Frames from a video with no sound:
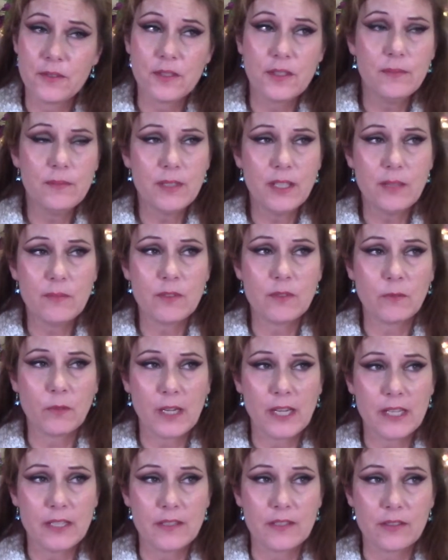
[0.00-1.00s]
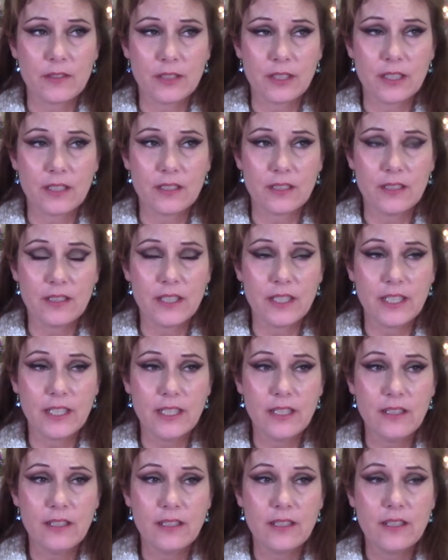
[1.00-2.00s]
Sometimes rants are a good
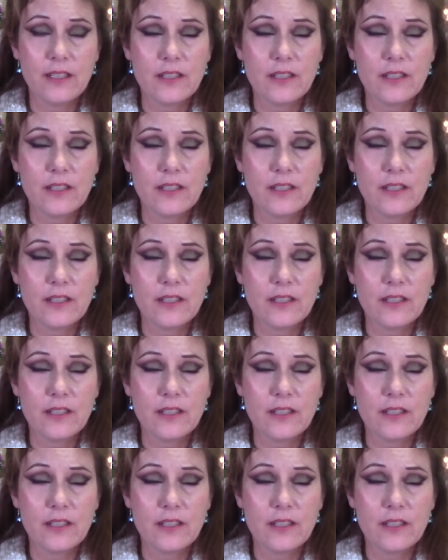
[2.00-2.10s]
thing.